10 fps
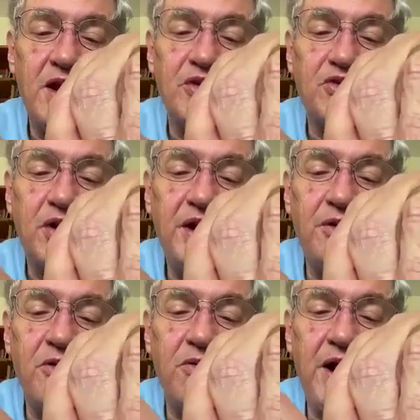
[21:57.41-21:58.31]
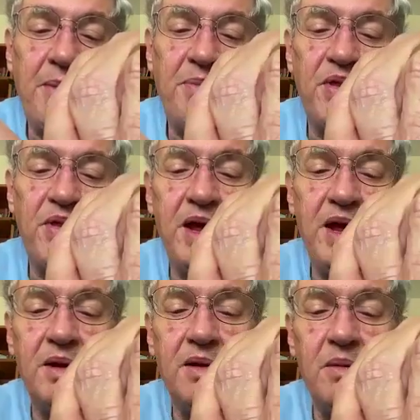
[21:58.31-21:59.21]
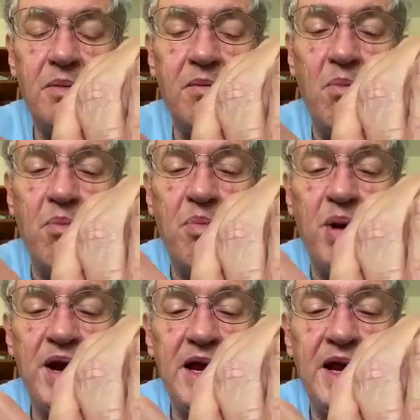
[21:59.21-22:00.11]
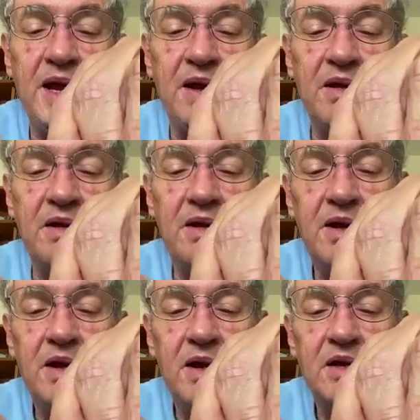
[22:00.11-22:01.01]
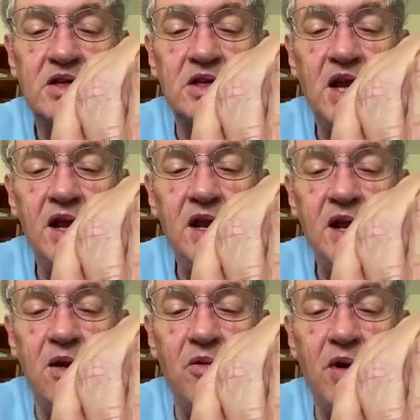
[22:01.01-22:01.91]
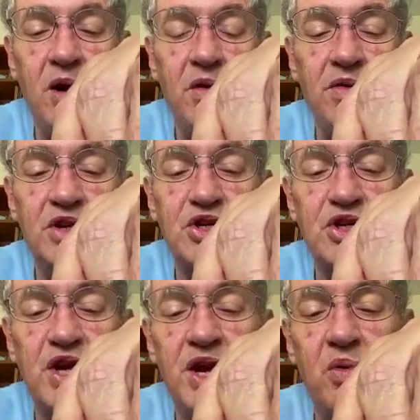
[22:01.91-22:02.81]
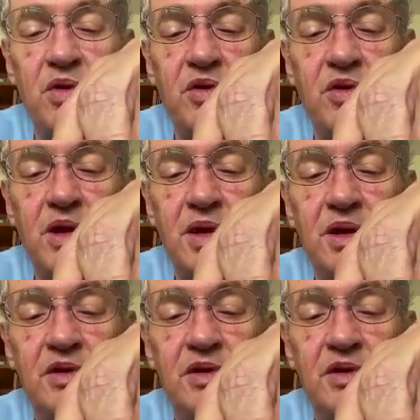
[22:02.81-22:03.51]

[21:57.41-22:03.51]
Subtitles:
and try and wrap that butt end slightly around the shank where the thread